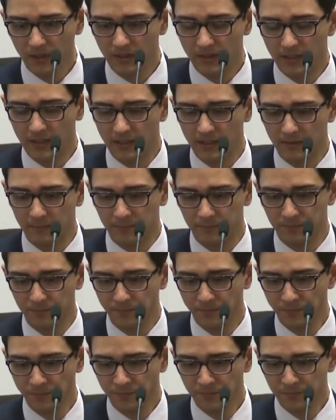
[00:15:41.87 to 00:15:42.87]
then
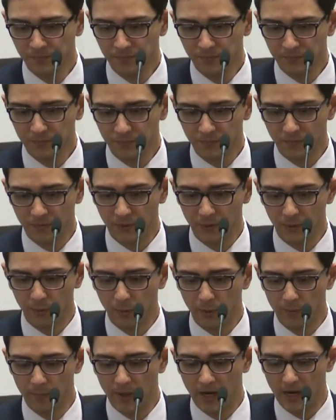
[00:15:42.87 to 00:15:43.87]
the
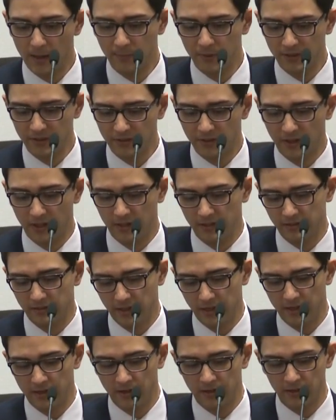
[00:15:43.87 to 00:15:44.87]
one behind me still had his
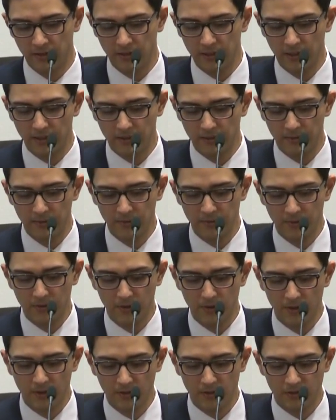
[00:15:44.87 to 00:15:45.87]
hand on the gun.
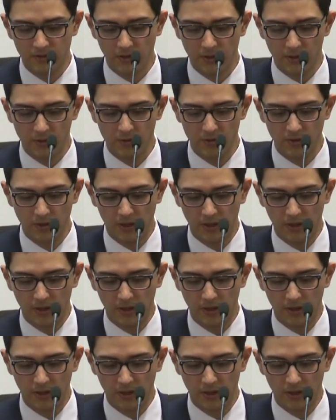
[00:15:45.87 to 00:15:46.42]
So,